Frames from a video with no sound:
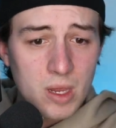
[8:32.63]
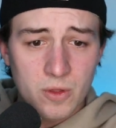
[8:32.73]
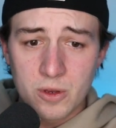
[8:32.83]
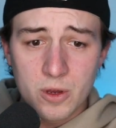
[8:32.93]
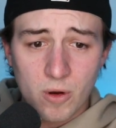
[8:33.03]

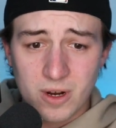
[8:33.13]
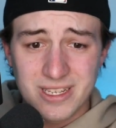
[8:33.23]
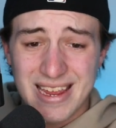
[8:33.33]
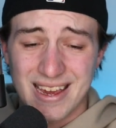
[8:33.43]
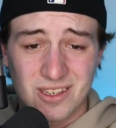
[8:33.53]
The New York
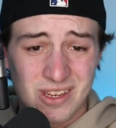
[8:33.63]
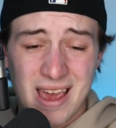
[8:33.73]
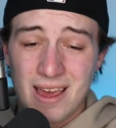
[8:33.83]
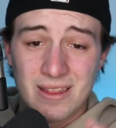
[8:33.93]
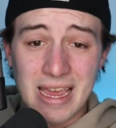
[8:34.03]
Knicks,
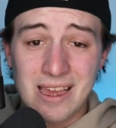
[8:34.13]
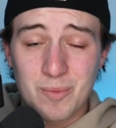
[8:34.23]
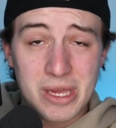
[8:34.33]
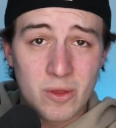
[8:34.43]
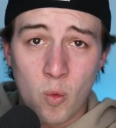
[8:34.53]
they could
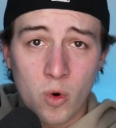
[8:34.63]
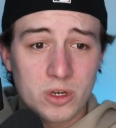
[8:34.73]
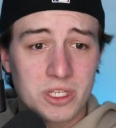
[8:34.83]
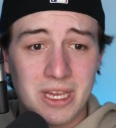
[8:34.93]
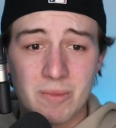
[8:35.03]
be the
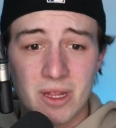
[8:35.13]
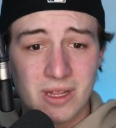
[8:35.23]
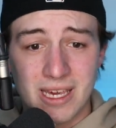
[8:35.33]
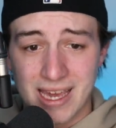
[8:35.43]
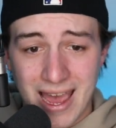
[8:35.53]
worst team in the
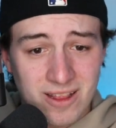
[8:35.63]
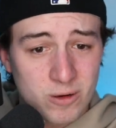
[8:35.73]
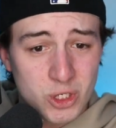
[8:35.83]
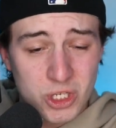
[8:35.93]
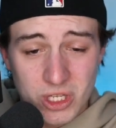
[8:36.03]
league and
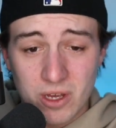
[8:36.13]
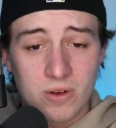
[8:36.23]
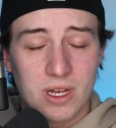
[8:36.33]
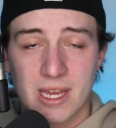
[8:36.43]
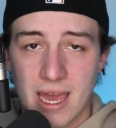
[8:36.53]
they're still
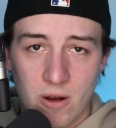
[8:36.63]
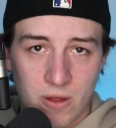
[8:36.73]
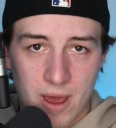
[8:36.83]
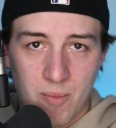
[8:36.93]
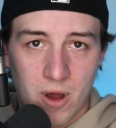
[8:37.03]
going to get all
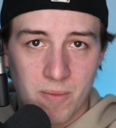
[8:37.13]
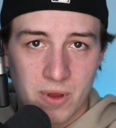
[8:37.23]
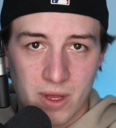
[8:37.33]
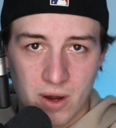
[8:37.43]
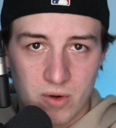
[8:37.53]
that
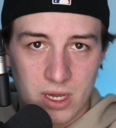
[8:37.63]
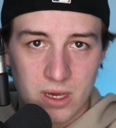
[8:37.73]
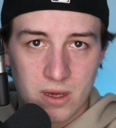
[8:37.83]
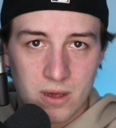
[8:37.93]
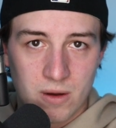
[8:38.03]
popularity,
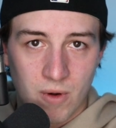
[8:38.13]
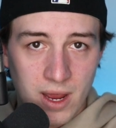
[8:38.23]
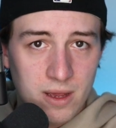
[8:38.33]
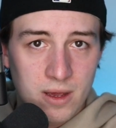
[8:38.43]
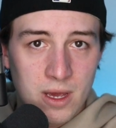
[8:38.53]

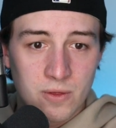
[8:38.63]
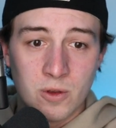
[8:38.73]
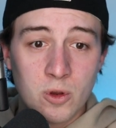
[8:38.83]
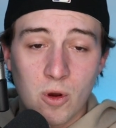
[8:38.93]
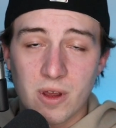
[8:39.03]
right? The
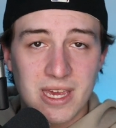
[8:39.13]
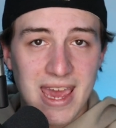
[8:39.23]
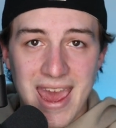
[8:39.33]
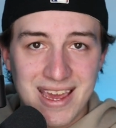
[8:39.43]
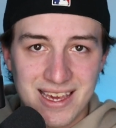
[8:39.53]
New York
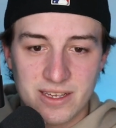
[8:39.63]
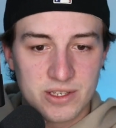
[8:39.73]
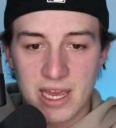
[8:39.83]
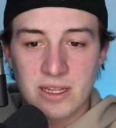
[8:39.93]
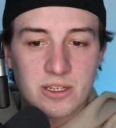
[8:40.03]

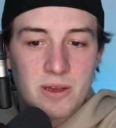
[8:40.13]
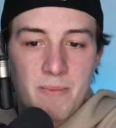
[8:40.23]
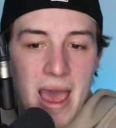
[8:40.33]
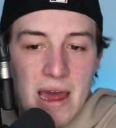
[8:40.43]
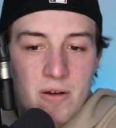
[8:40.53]
Yankees, it doesn't
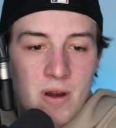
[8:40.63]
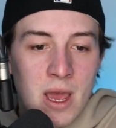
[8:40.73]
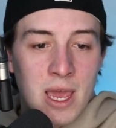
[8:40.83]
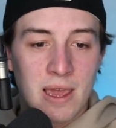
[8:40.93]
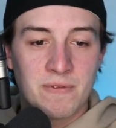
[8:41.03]
matter
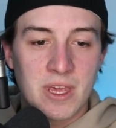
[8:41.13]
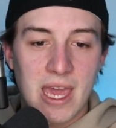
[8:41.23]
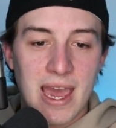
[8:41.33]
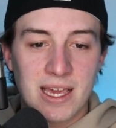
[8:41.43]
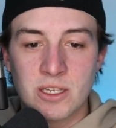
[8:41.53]
if the
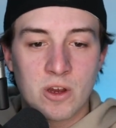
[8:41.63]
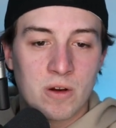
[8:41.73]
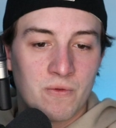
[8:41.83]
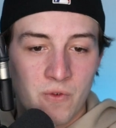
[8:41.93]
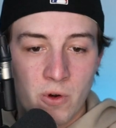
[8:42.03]
Yankees are
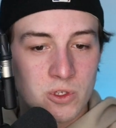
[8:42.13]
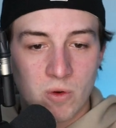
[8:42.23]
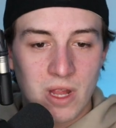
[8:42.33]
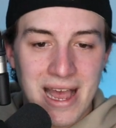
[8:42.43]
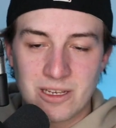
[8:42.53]
in first
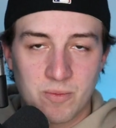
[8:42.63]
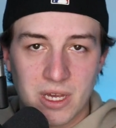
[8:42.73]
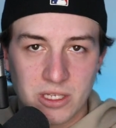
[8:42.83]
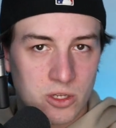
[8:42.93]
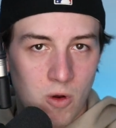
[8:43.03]
or last
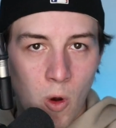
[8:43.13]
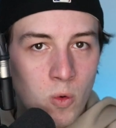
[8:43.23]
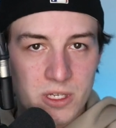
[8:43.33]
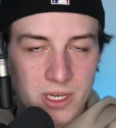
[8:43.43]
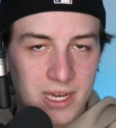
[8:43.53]
place. They're
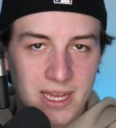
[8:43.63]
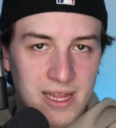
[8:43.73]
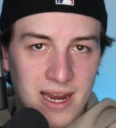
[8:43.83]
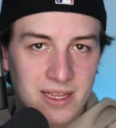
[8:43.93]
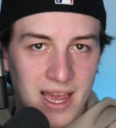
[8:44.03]
always going to get
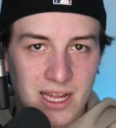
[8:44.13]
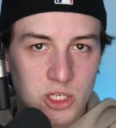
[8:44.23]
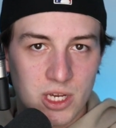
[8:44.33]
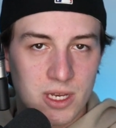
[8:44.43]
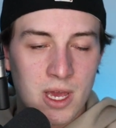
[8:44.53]
that
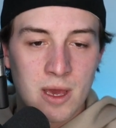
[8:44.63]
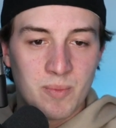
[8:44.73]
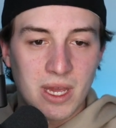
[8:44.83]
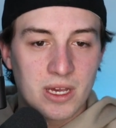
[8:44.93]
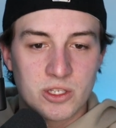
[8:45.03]
attention
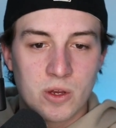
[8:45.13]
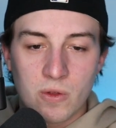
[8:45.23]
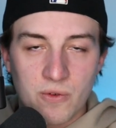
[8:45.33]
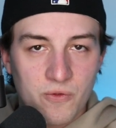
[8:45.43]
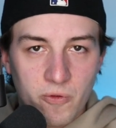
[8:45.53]
because they're
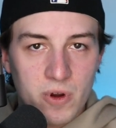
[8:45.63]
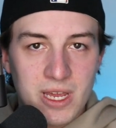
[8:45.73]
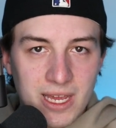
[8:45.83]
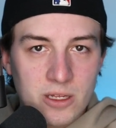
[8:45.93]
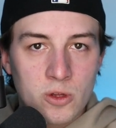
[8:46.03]
the
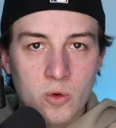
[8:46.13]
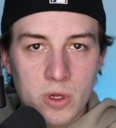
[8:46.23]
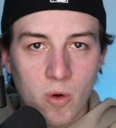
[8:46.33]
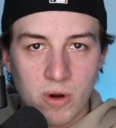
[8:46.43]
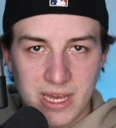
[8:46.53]
freaking New
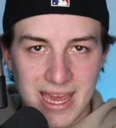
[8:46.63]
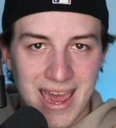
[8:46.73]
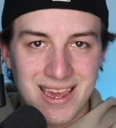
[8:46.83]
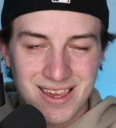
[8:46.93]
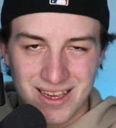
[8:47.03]
York
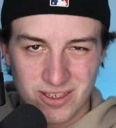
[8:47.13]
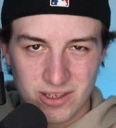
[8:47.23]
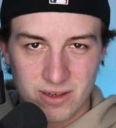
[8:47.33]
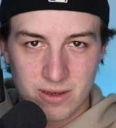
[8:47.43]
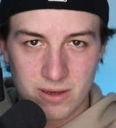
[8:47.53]
Yankees.